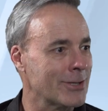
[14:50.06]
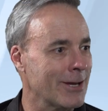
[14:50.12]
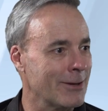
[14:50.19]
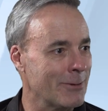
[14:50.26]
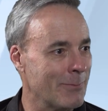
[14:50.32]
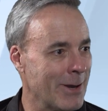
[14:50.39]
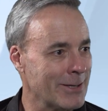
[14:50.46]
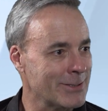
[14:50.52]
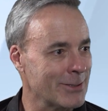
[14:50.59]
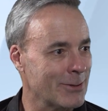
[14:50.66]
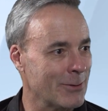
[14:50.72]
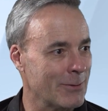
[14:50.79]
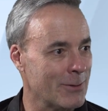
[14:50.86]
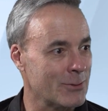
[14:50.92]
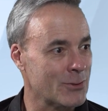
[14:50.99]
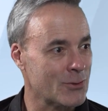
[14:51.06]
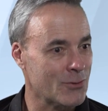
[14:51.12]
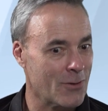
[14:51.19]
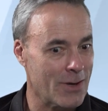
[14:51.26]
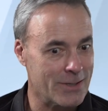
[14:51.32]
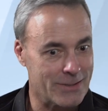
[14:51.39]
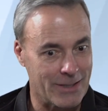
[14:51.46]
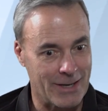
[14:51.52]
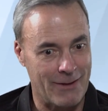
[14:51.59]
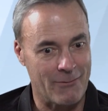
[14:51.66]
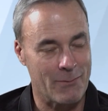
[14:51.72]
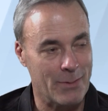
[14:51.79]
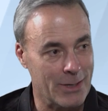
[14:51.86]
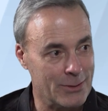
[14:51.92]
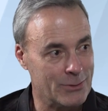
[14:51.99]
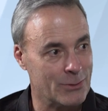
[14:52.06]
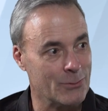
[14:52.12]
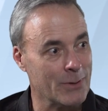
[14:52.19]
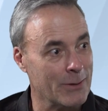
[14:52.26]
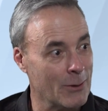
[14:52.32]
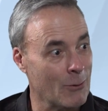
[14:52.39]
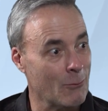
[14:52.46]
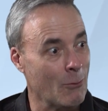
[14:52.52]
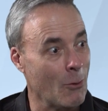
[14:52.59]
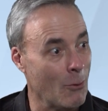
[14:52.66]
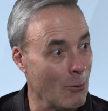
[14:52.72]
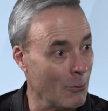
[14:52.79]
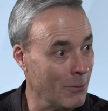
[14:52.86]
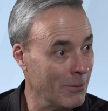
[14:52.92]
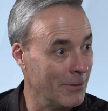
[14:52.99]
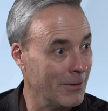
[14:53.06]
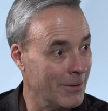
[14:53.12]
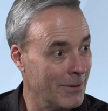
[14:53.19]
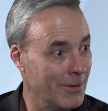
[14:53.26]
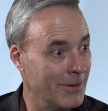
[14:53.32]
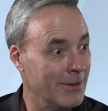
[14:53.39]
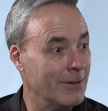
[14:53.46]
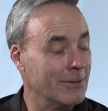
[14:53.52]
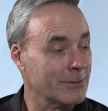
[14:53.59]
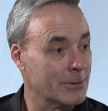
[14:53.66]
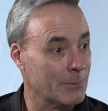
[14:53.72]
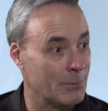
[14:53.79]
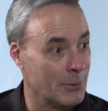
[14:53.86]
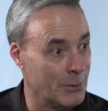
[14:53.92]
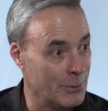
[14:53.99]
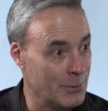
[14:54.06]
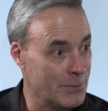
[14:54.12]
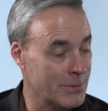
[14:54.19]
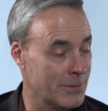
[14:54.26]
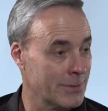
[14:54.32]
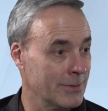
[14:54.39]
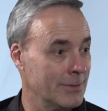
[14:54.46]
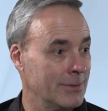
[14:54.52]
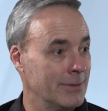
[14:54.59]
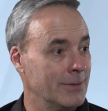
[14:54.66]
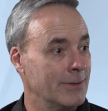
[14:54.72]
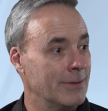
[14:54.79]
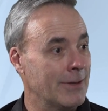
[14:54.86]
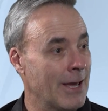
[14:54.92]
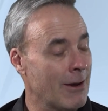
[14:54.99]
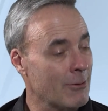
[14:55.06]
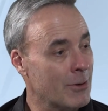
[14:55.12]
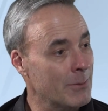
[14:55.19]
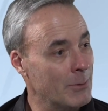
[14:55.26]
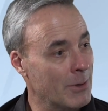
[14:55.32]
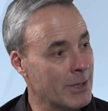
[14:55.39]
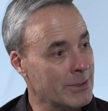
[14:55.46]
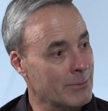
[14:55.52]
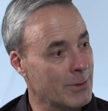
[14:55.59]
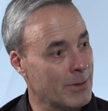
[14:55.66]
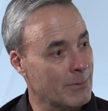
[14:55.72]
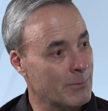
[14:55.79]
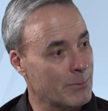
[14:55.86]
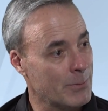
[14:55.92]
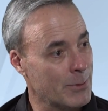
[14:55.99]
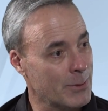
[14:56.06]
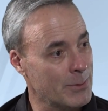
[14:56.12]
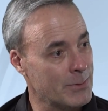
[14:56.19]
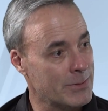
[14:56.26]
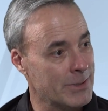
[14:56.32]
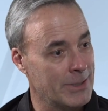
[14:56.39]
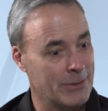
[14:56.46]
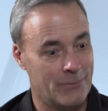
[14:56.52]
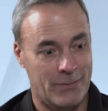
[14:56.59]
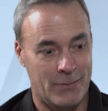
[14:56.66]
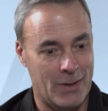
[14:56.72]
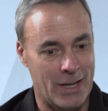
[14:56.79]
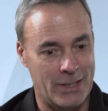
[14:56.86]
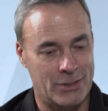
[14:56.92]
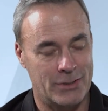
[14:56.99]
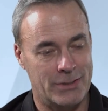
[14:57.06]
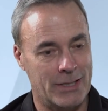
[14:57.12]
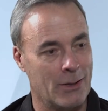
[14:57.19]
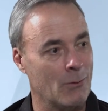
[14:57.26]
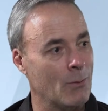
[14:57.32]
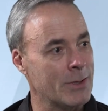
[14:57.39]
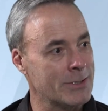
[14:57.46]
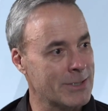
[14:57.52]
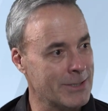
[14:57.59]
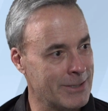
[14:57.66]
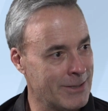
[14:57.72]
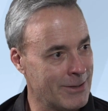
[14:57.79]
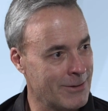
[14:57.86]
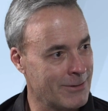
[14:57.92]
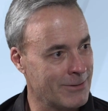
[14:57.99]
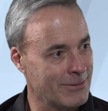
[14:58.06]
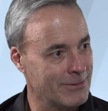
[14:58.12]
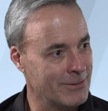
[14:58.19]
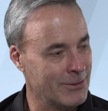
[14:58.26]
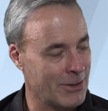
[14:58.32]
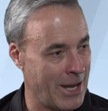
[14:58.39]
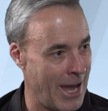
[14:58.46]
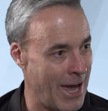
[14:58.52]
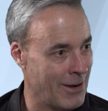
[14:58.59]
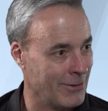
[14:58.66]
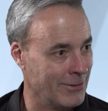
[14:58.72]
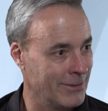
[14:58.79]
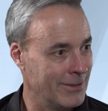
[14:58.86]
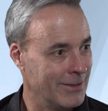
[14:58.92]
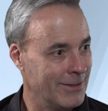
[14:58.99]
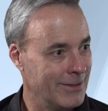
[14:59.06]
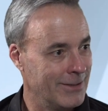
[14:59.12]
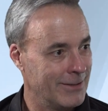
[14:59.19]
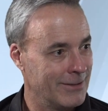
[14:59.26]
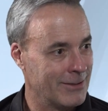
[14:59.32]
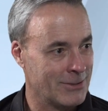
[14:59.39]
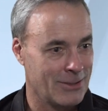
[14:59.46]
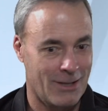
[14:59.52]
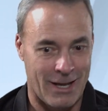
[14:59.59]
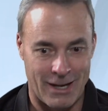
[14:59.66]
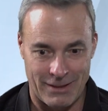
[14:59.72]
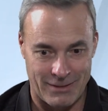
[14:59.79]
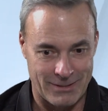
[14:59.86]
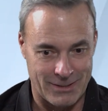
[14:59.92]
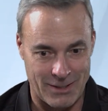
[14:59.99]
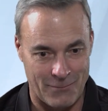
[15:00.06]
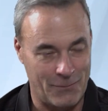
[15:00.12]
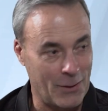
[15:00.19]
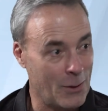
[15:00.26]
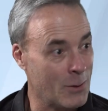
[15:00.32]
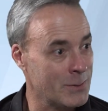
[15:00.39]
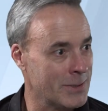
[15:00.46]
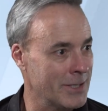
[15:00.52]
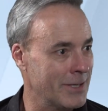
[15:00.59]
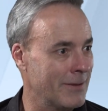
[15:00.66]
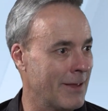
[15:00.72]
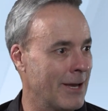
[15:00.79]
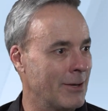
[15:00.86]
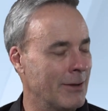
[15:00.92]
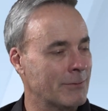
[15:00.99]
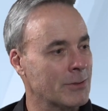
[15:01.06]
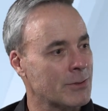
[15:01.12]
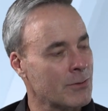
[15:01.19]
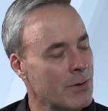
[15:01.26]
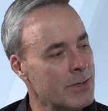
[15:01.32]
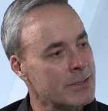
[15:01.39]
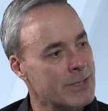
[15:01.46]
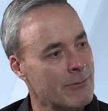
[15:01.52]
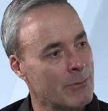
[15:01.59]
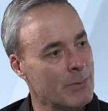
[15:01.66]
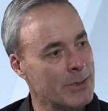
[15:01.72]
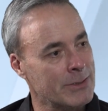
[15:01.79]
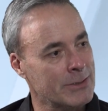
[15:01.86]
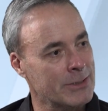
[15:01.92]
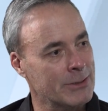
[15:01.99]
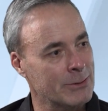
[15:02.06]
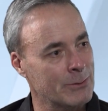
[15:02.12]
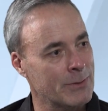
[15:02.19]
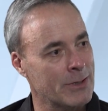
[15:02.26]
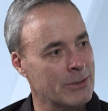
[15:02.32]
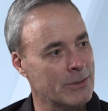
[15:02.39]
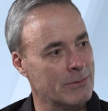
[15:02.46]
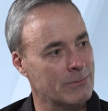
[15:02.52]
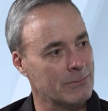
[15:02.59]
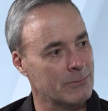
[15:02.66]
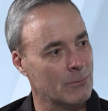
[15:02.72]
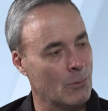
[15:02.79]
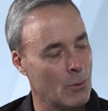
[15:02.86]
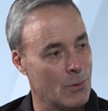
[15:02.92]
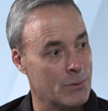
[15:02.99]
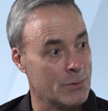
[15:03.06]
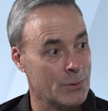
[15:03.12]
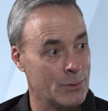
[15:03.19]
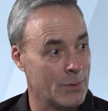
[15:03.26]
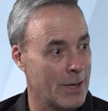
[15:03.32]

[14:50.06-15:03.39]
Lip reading: down in Mexico, there's trust that everybody's doing their role to produce the outcome you guys want to produce. And if you guys sell once a year your cattle, there's a lot of stuff that goes into that, and you have to trust everybody's going to do their role so you